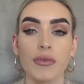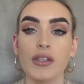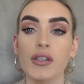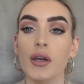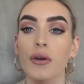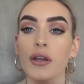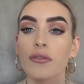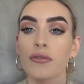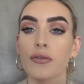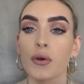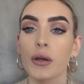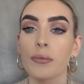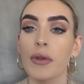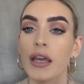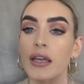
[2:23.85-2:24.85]
so in
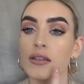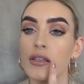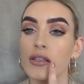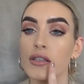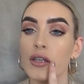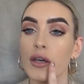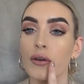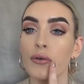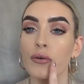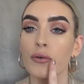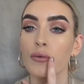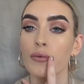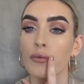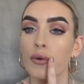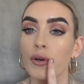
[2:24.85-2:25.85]
4 places, so
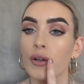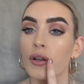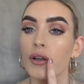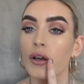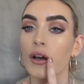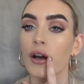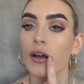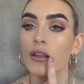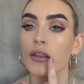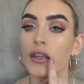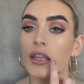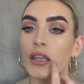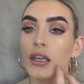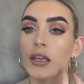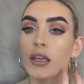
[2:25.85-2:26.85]
one on
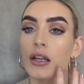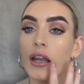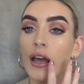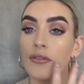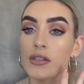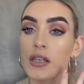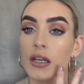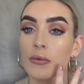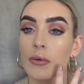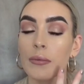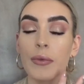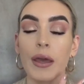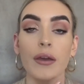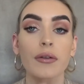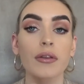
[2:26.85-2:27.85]
the left side of my
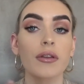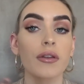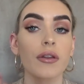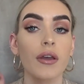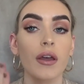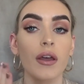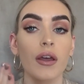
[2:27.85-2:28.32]
mouth,